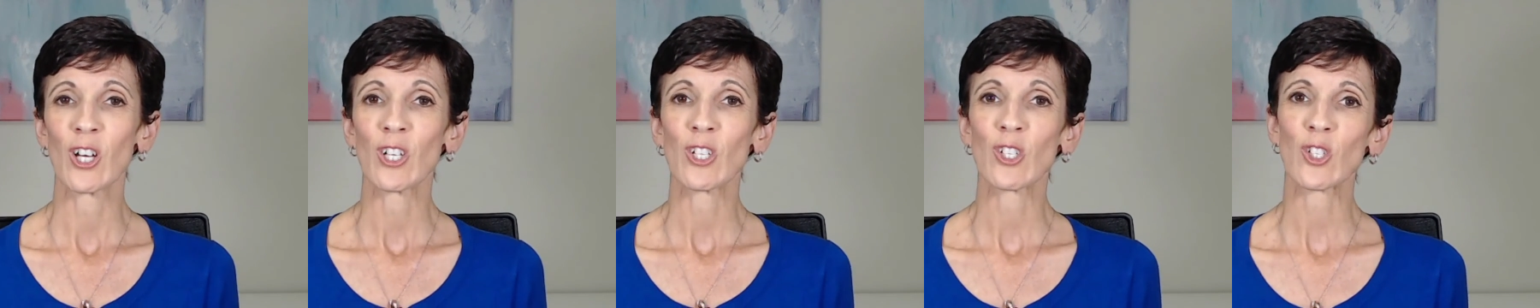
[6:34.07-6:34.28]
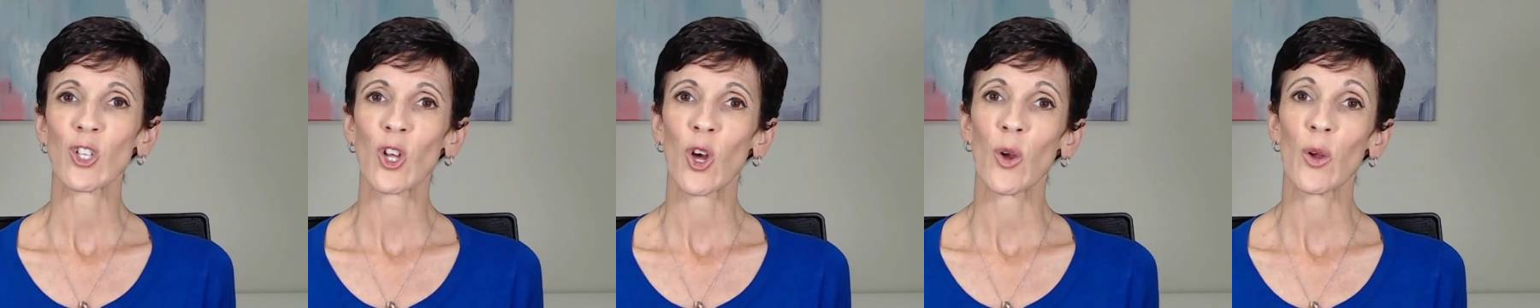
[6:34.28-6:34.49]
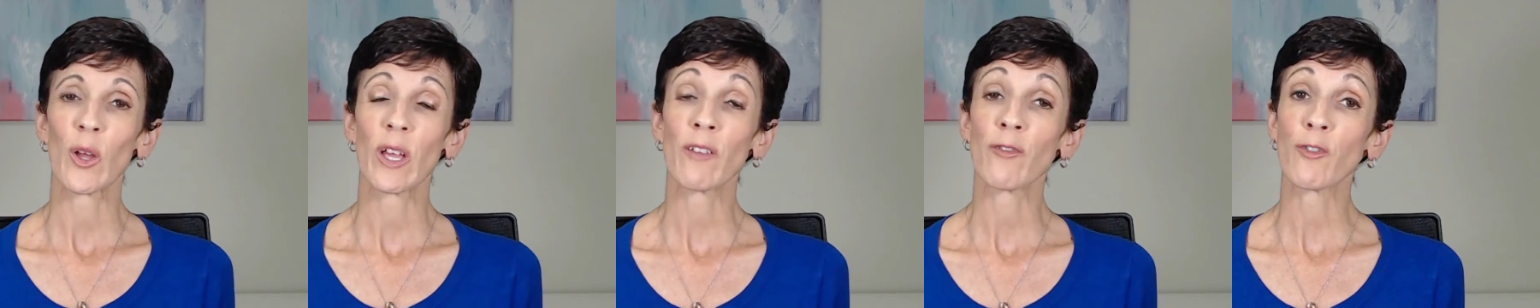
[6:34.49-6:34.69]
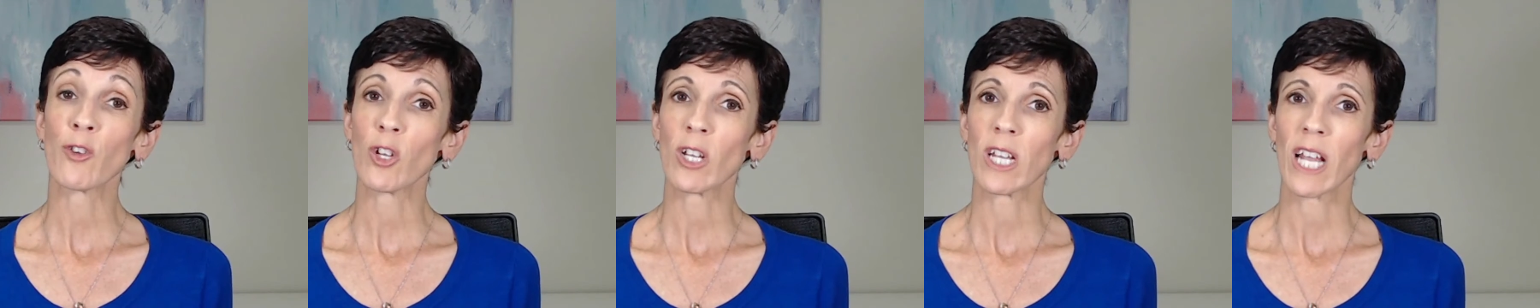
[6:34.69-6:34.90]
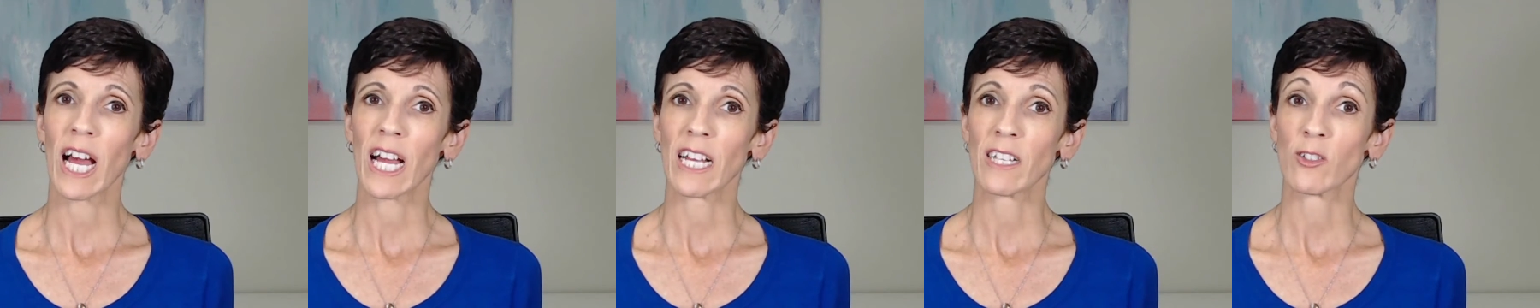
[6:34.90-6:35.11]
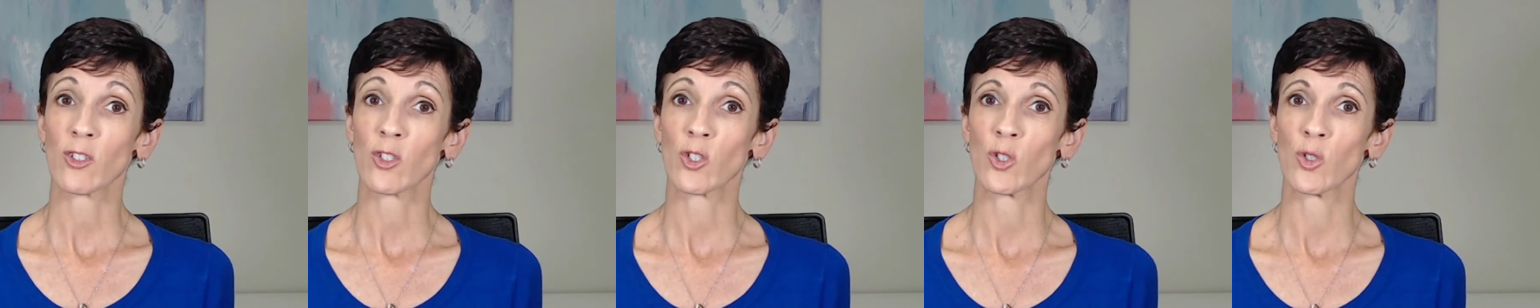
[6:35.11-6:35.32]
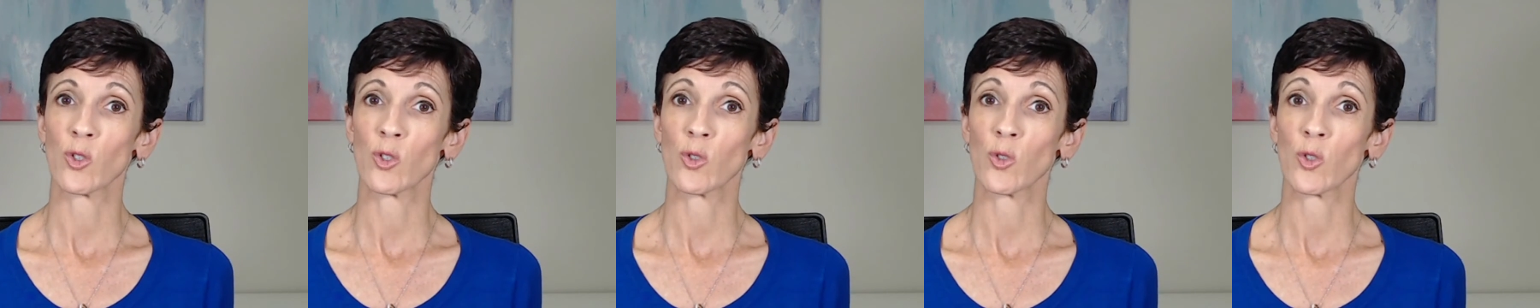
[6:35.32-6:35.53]
So if you'd like
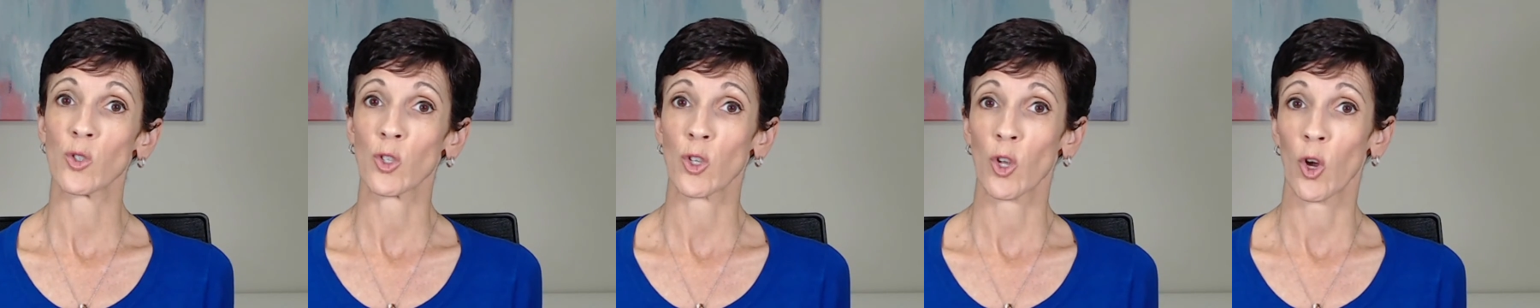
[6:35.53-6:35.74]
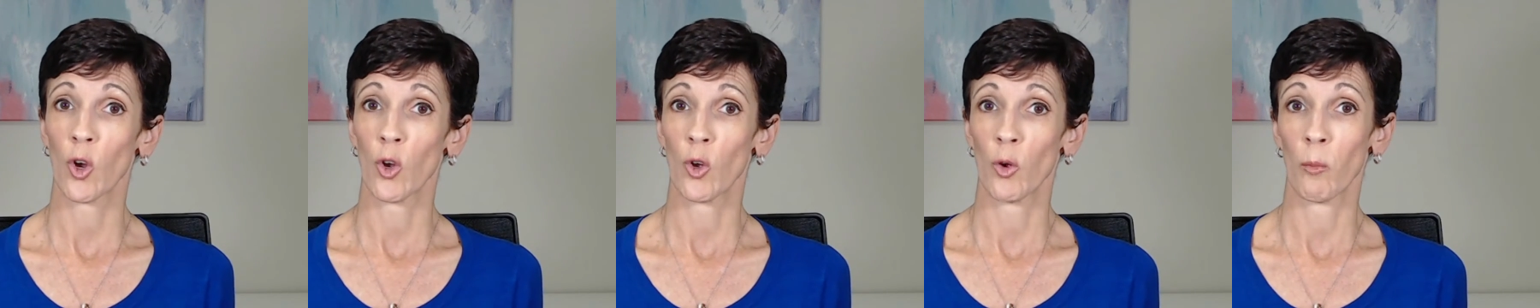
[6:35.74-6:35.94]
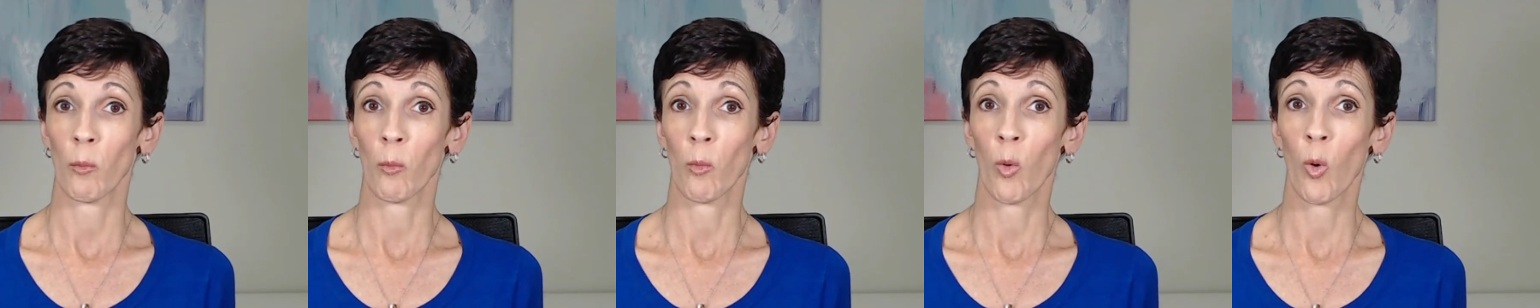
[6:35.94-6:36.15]
to know